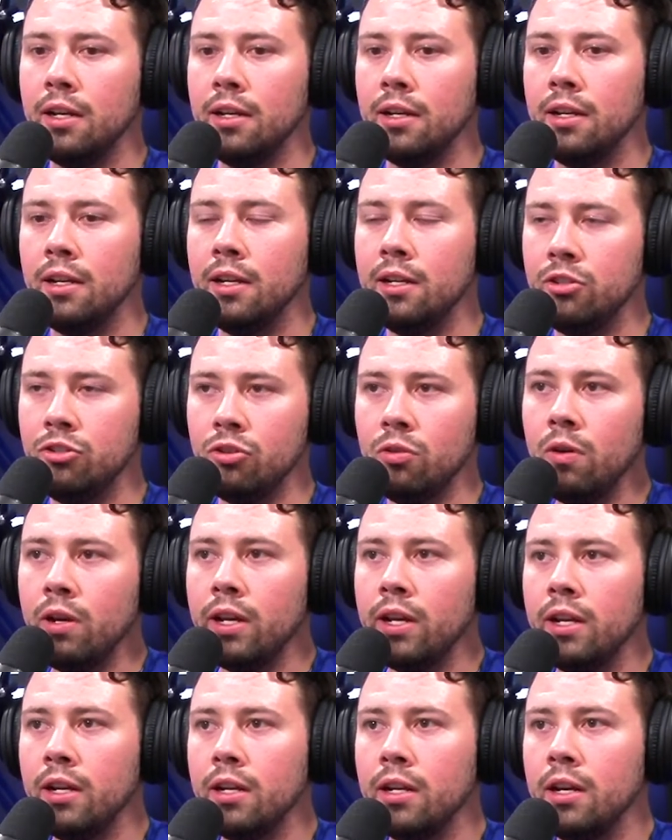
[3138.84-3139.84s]
Enjoy
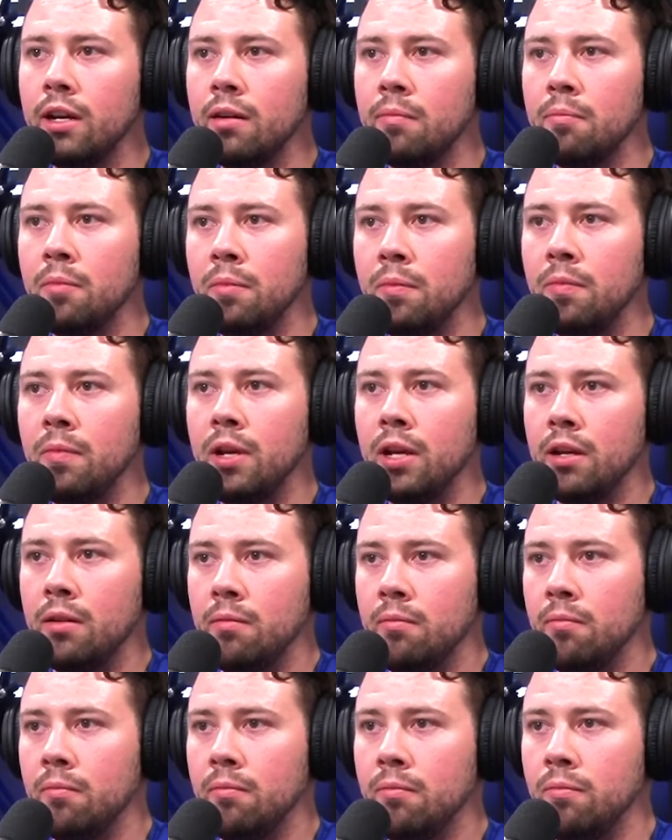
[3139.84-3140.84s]
it.
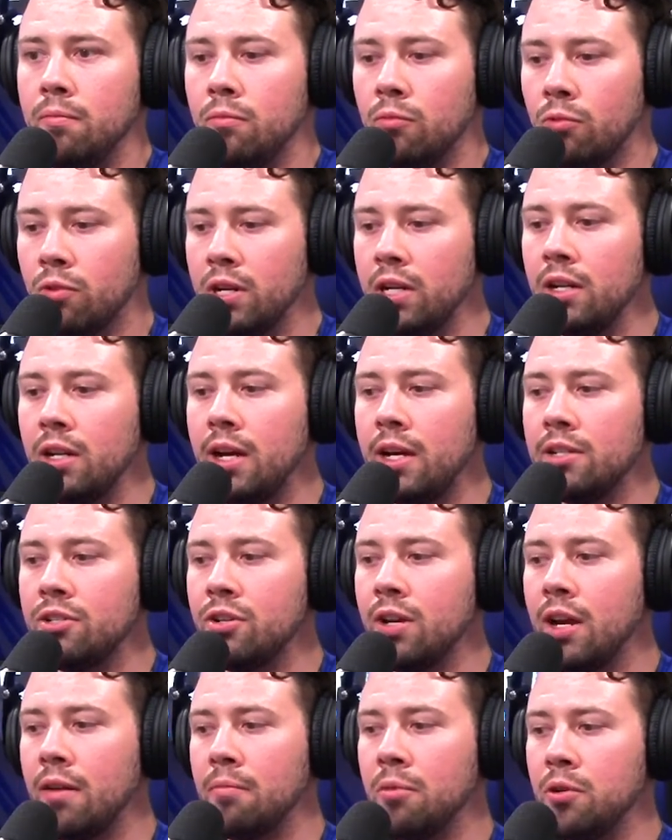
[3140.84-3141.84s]
Realize you
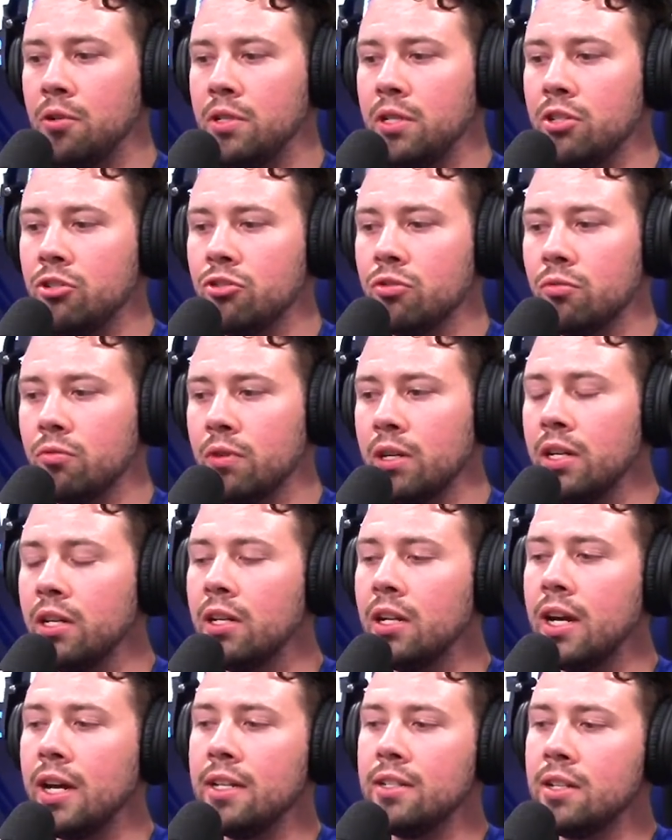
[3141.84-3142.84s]
have potential.
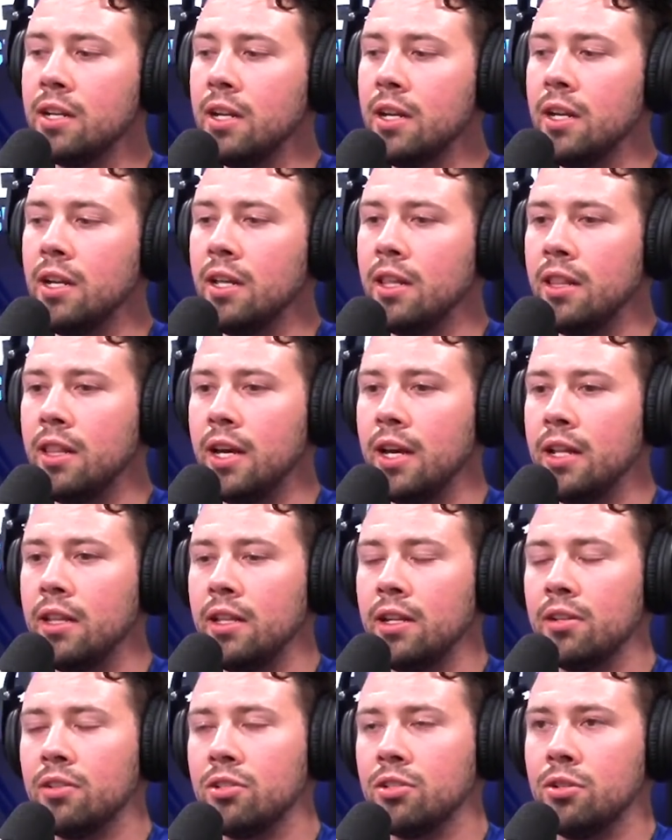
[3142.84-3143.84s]
Realize that
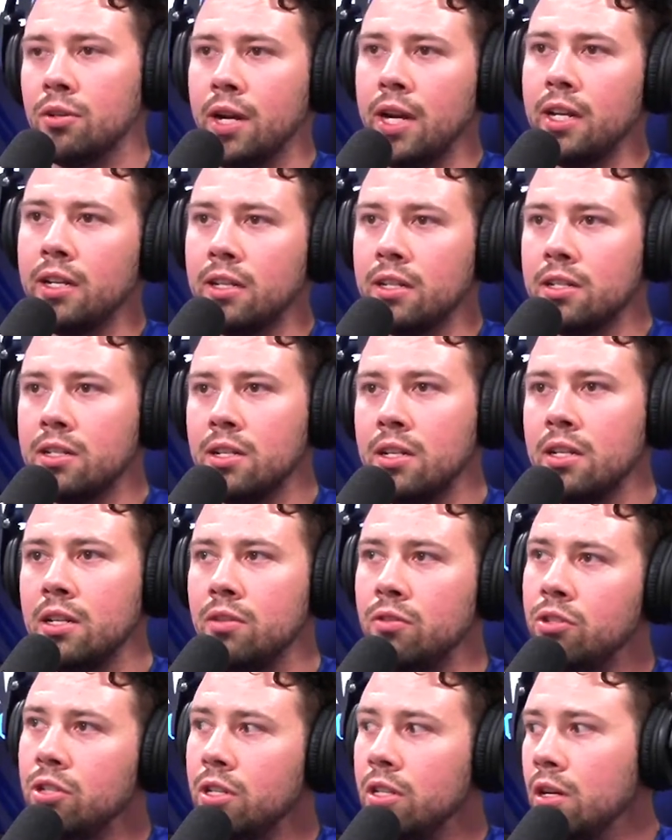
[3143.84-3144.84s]
there's greatness in you
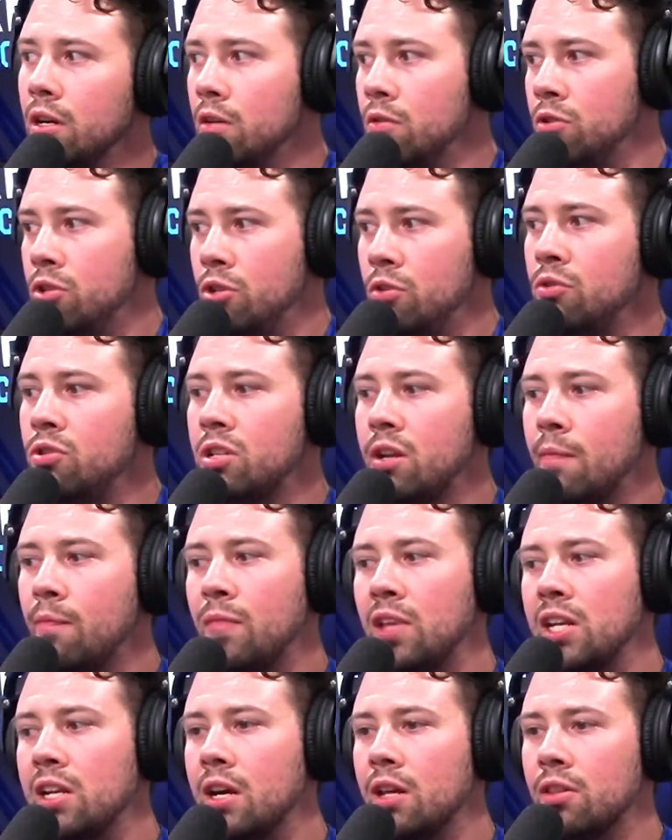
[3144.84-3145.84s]
to go do
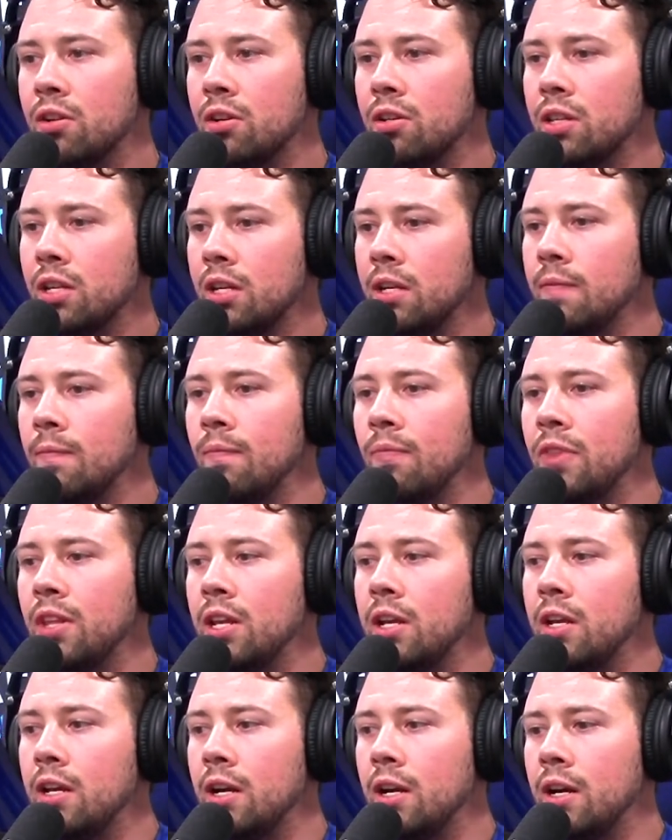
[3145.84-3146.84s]
something other than
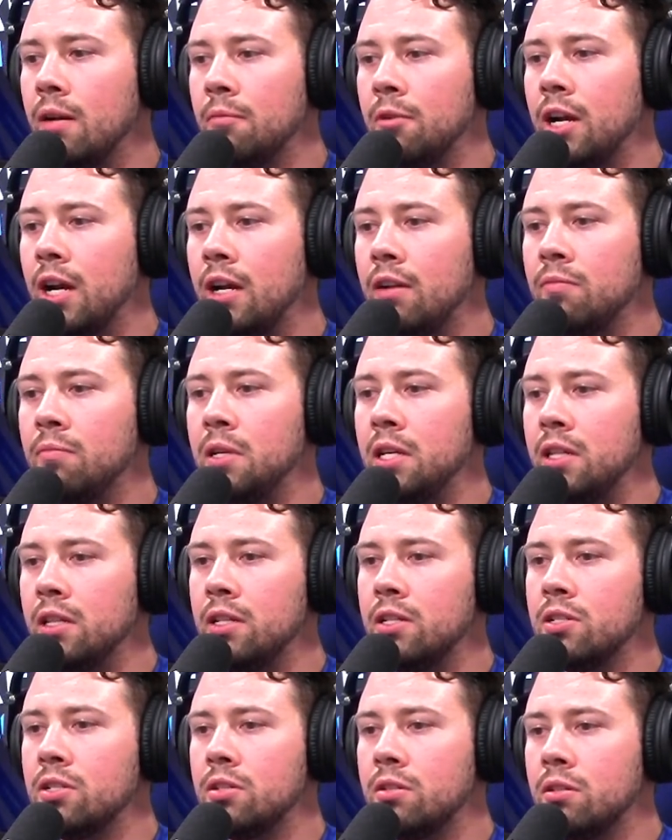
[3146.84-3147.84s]
kind of being
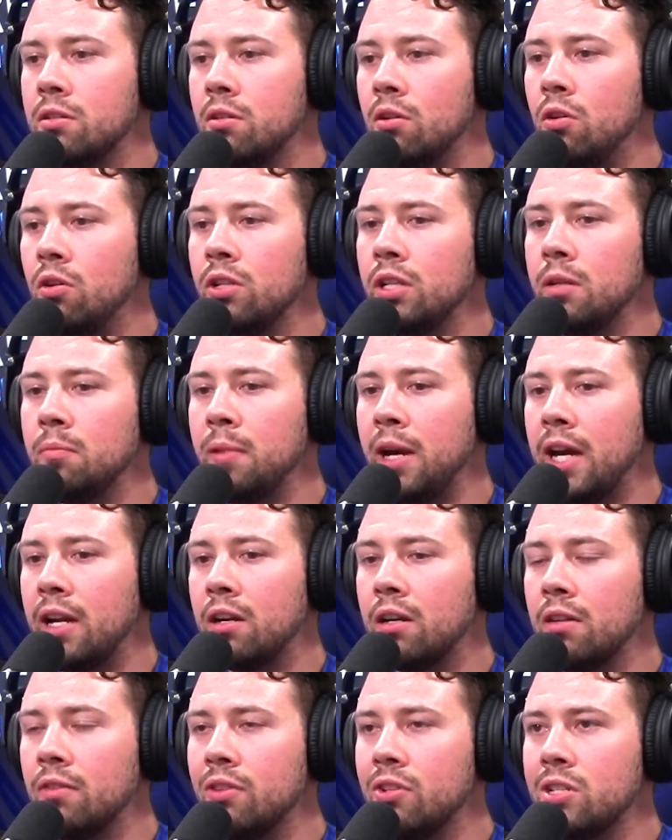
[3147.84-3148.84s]
this holding pattern
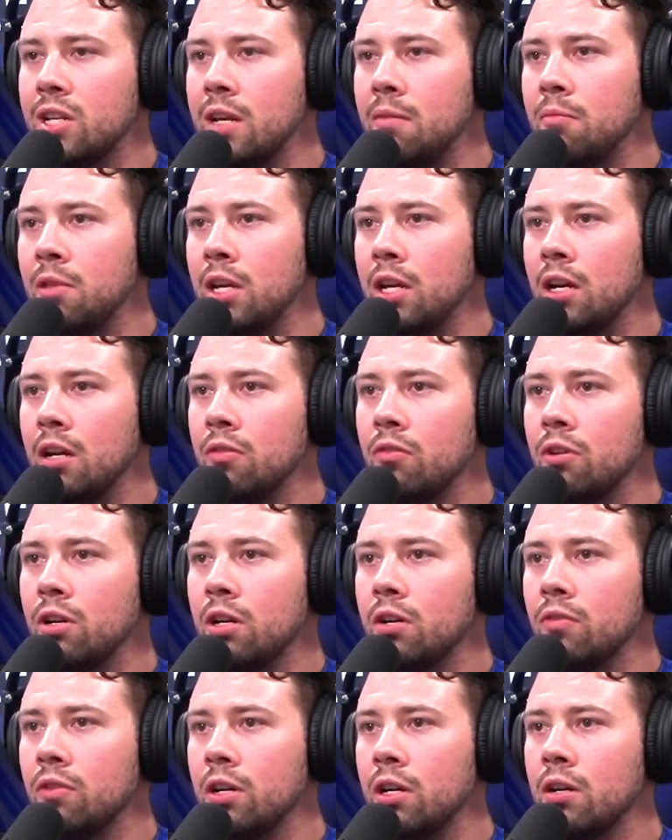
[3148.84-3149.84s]
of the same thing over and
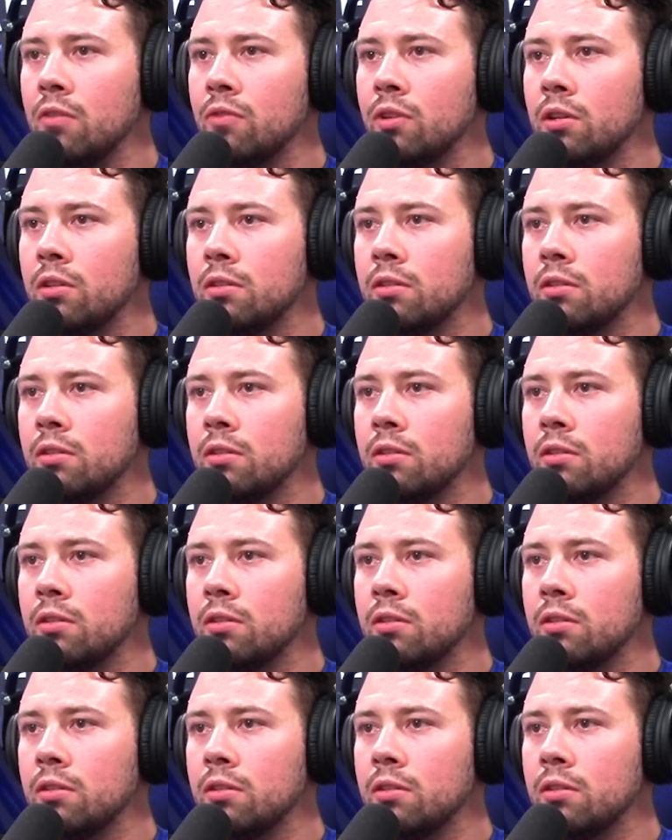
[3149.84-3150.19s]
over and over.